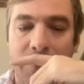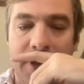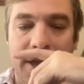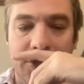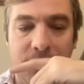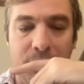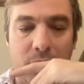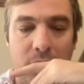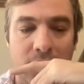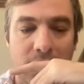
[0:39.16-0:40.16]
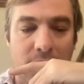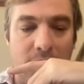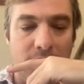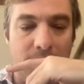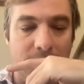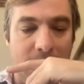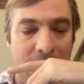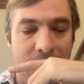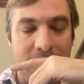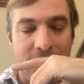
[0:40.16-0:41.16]
I'm an Enjin bull. Um, I
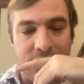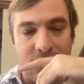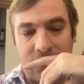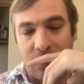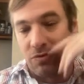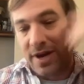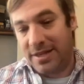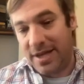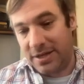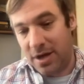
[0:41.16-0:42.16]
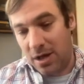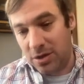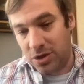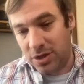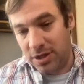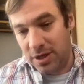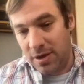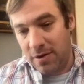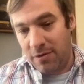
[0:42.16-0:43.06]
think it's just great technology